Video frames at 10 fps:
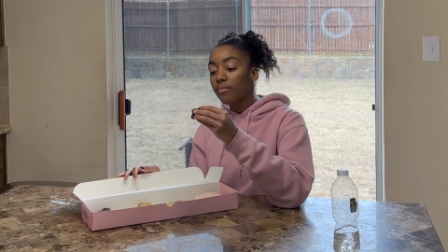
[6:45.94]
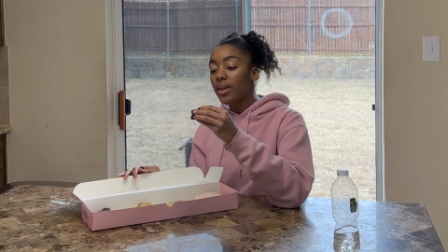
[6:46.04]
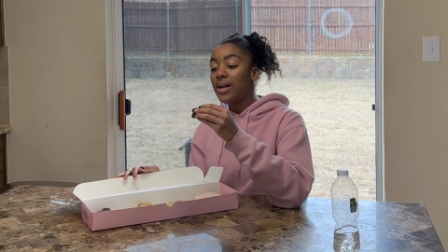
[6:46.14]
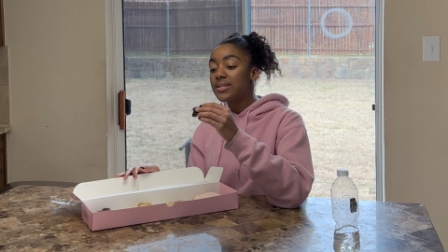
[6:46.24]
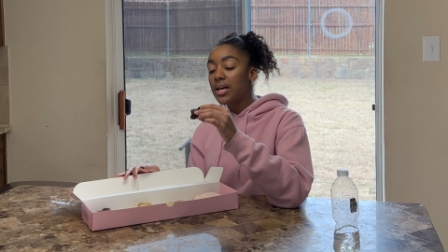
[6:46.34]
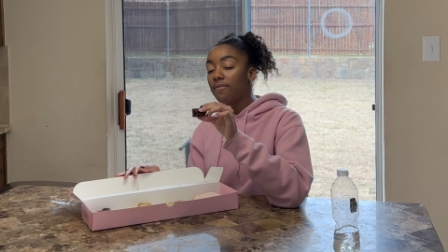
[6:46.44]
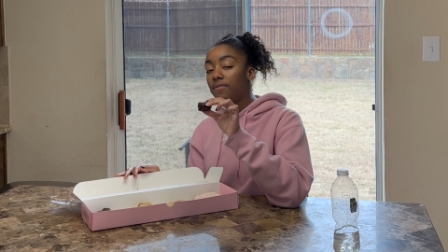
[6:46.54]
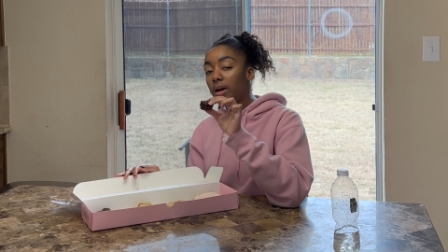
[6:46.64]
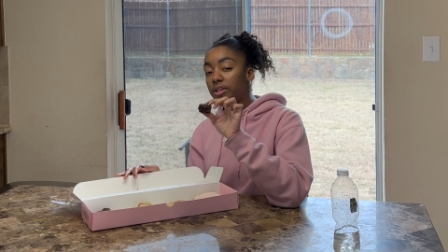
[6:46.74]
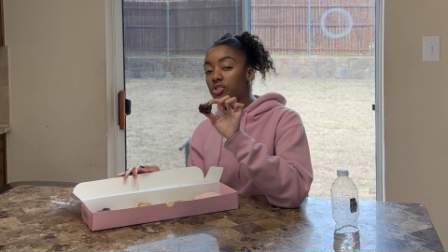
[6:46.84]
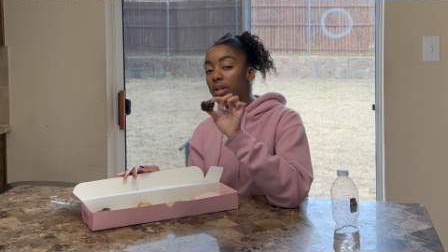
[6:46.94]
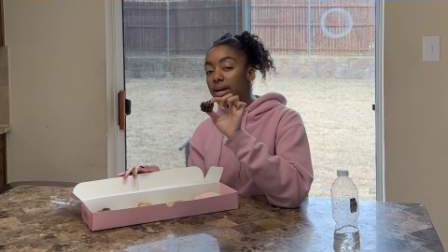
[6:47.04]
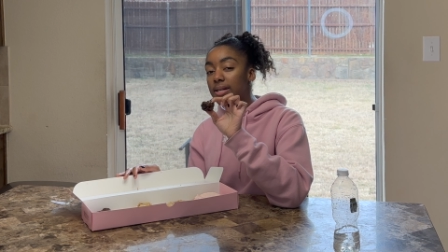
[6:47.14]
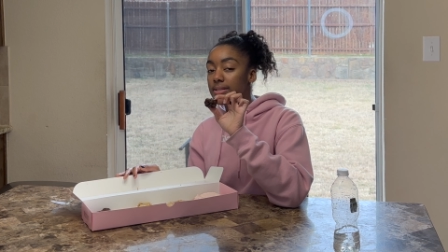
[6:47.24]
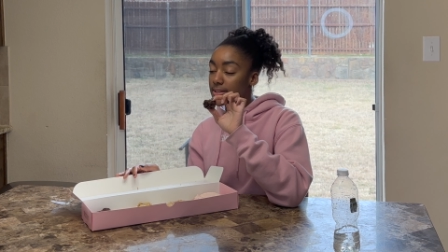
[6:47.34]
It has that fudge like
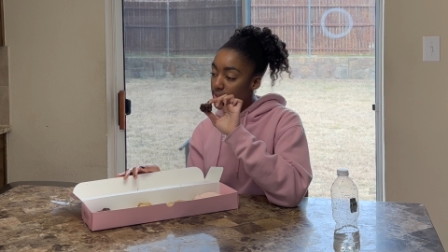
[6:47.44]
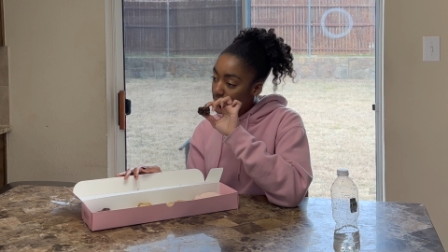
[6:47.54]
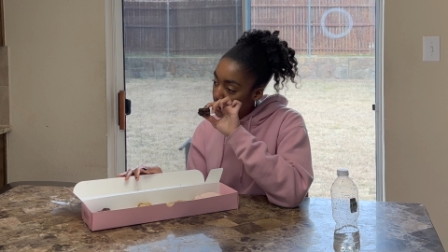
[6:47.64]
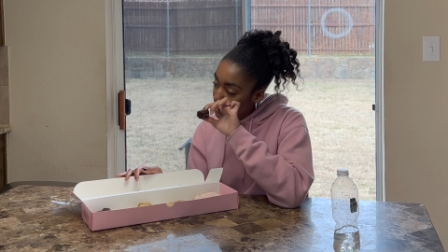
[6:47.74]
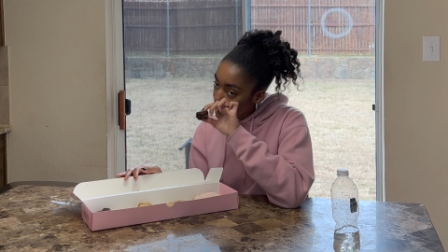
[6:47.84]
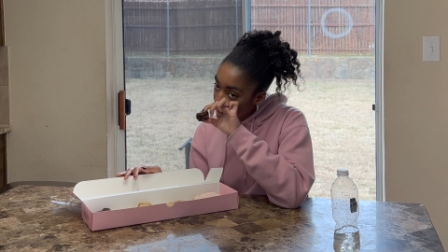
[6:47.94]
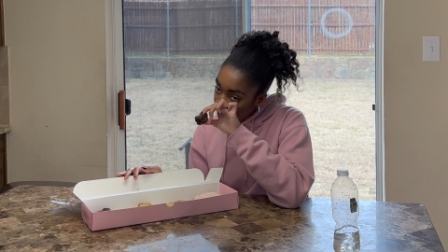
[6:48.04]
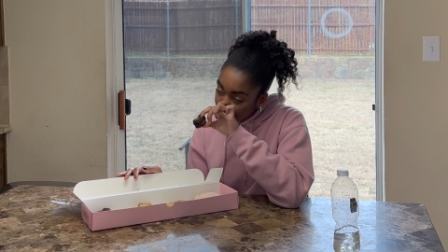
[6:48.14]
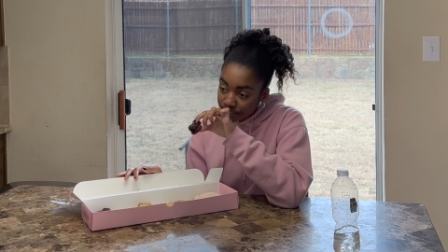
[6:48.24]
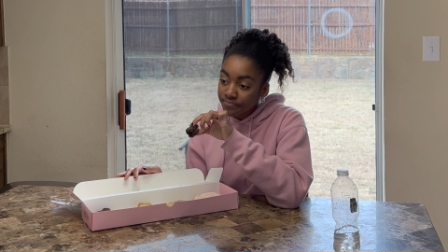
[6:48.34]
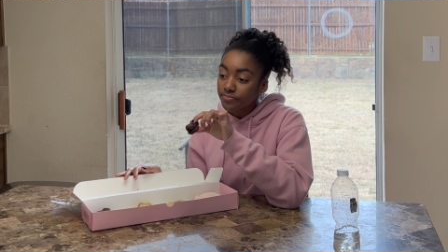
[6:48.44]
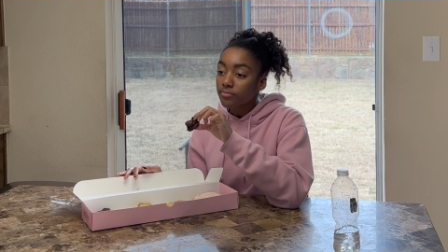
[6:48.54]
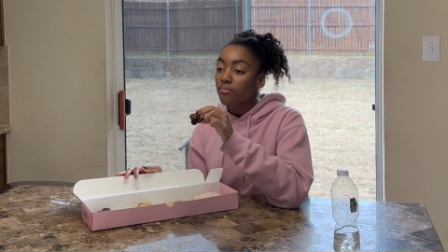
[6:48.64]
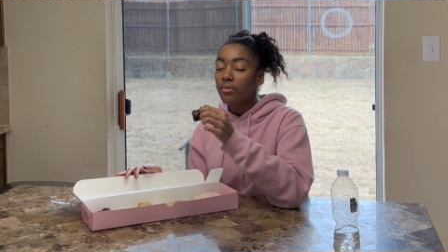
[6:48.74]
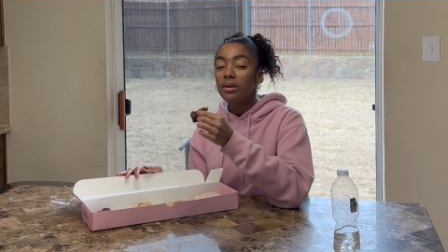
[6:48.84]
consistency,
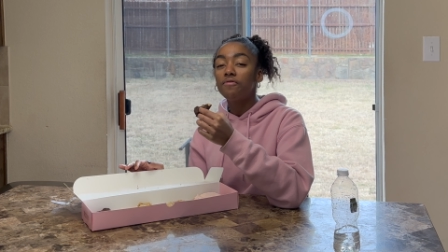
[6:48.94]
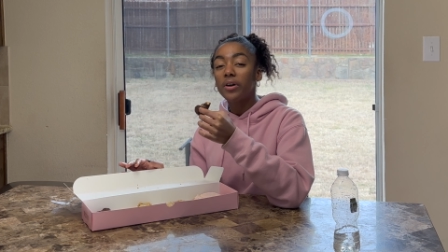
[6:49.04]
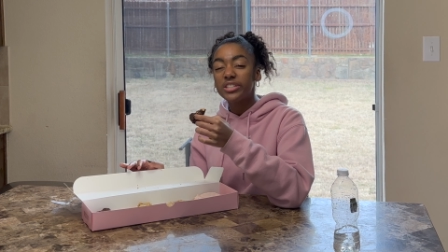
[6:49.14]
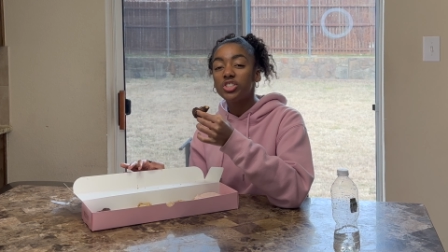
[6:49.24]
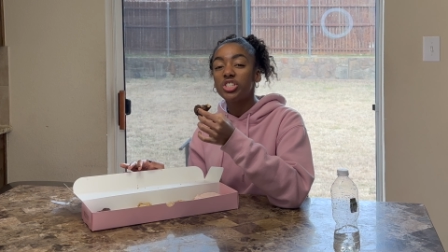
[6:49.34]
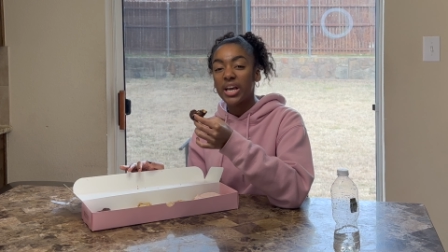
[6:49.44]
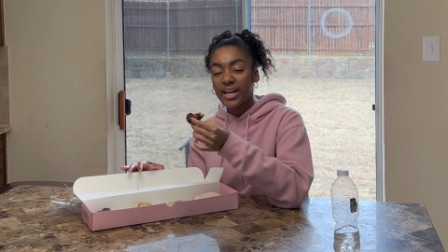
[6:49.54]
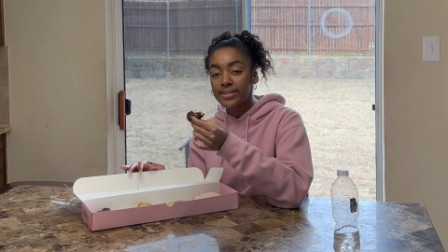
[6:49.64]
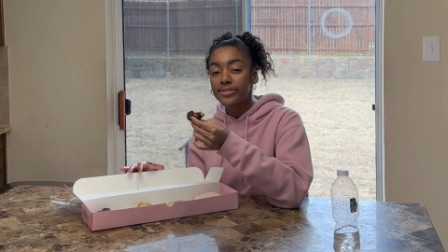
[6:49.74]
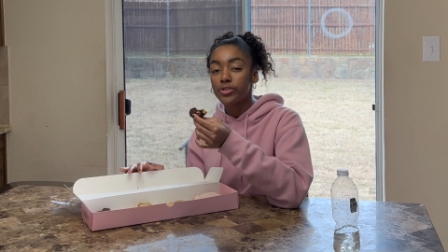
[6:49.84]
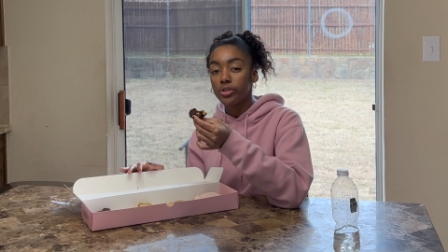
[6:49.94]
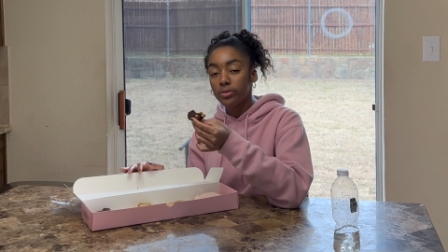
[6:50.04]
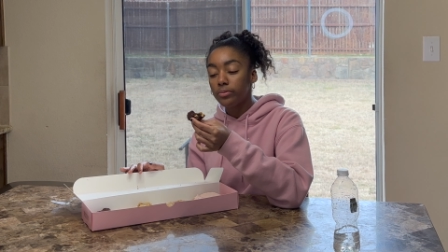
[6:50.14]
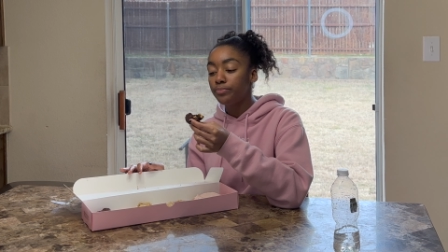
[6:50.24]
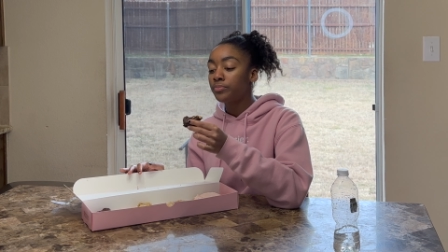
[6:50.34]
fudge taste too.